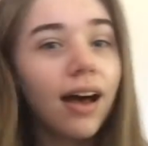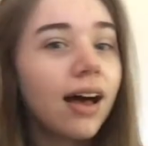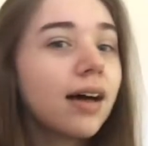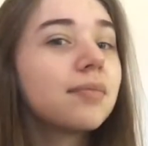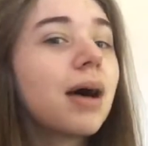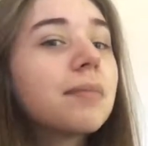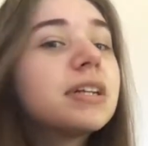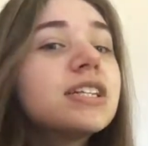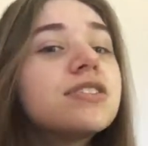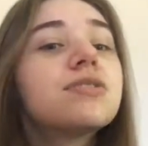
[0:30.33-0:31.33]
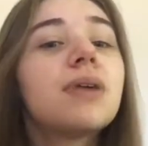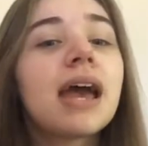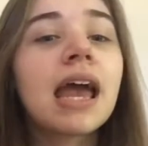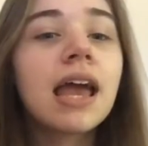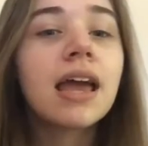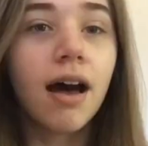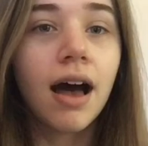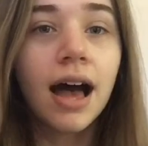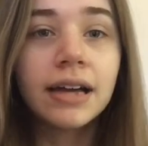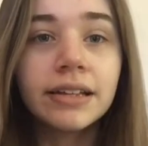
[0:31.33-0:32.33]
I'm gonna do a
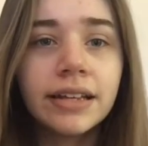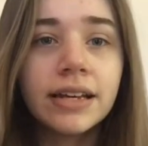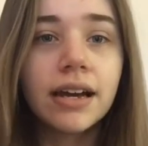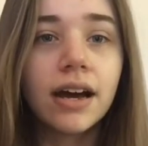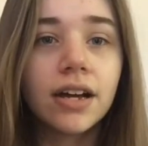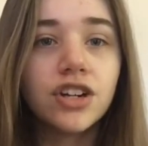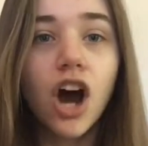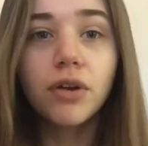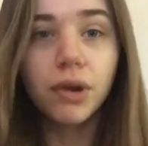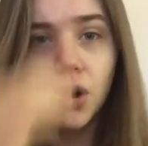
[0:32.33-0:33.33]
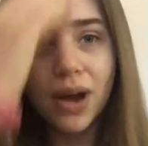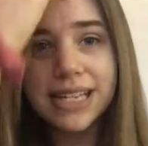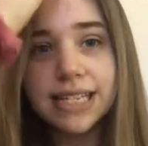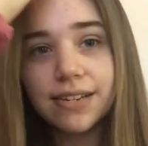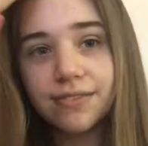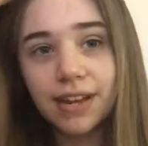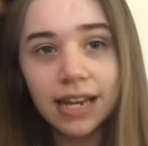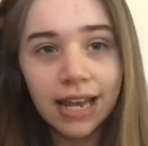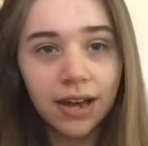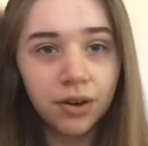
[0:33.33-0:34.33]
highly not requested
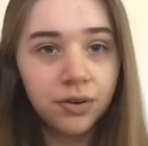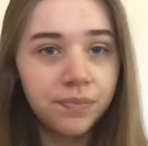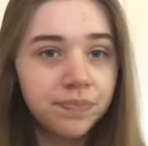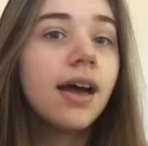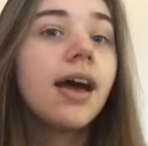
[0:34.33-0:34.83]
video.